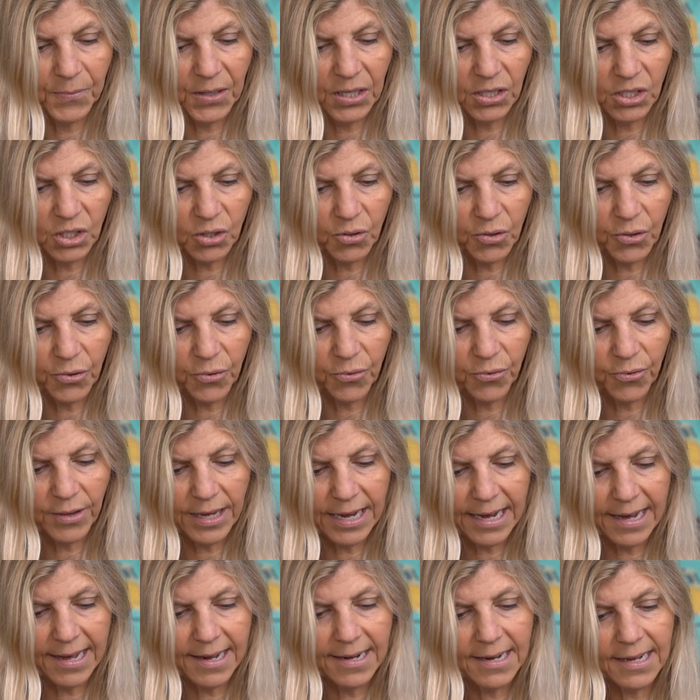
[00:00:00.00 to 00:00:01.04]
You can scroll through
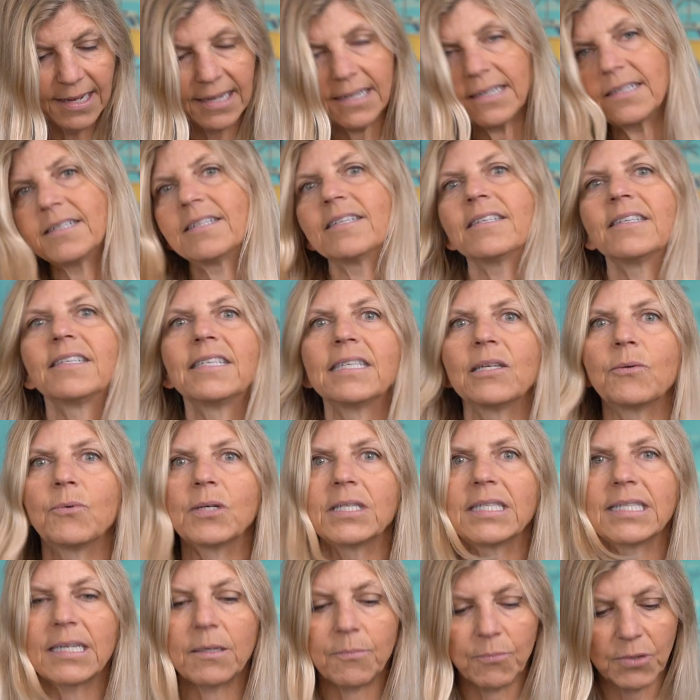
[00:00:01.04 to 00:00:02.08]
that and see
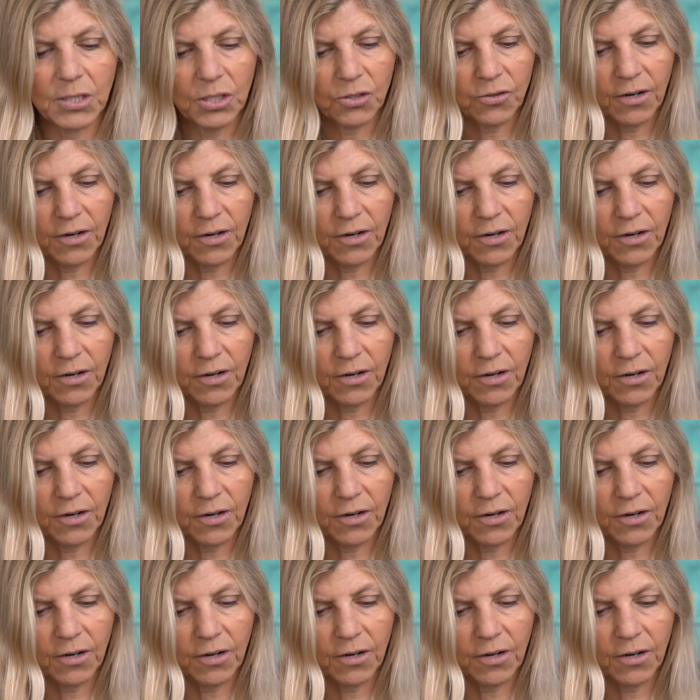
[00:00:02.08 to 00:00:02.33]
what's up with